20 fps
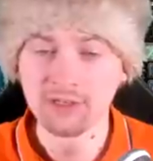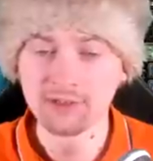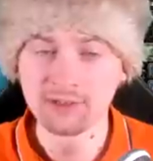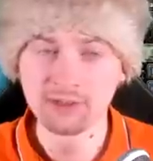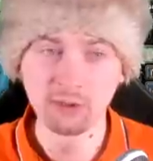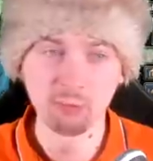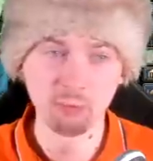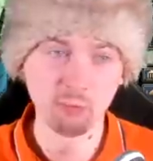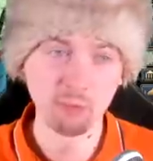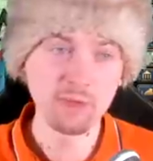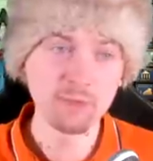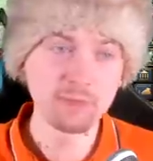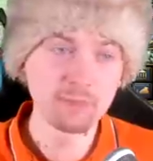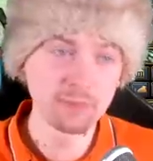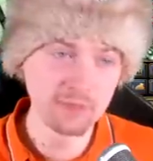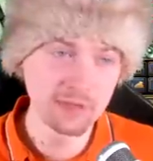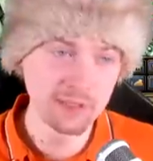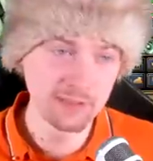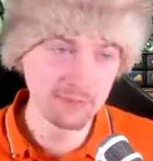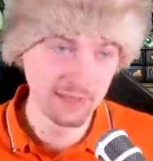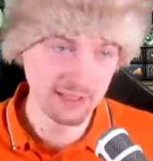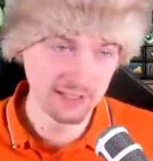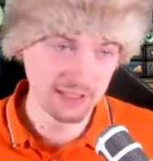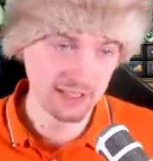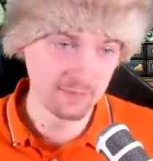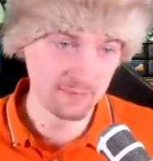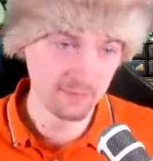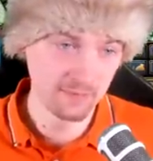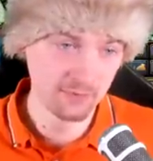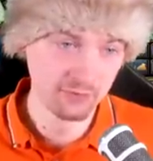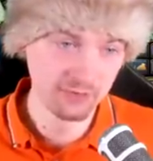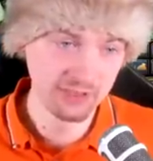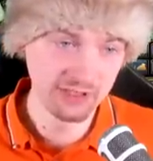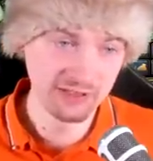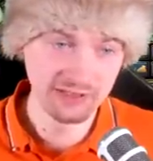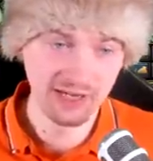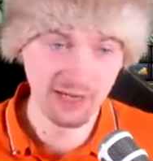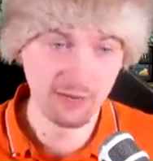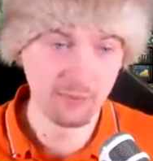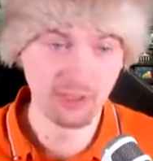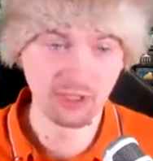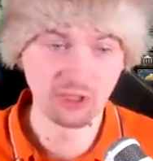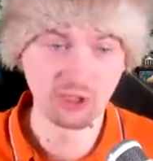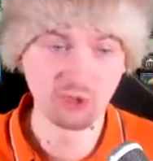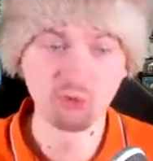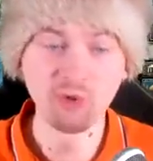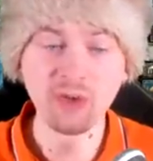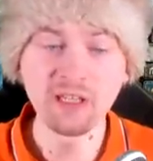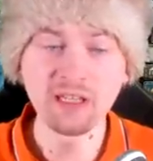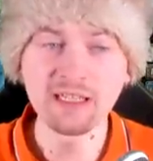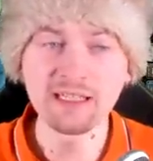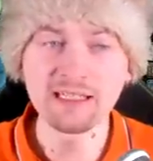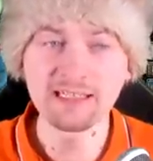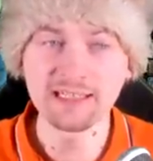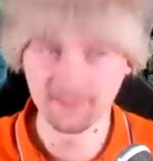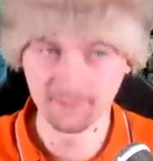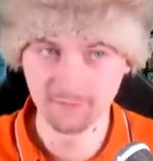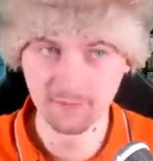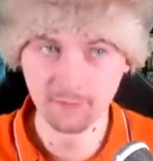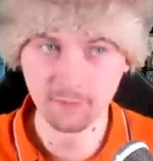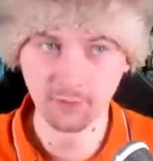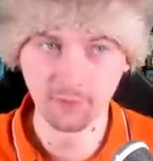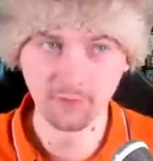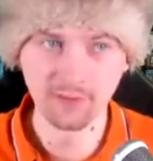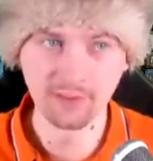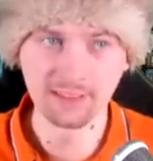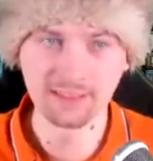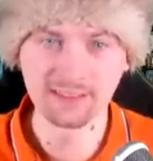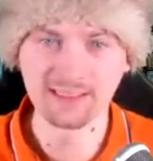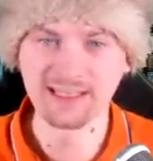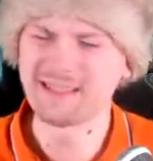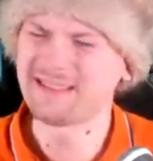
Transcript: So we pretty much have only, how much, twenty-seven provinces,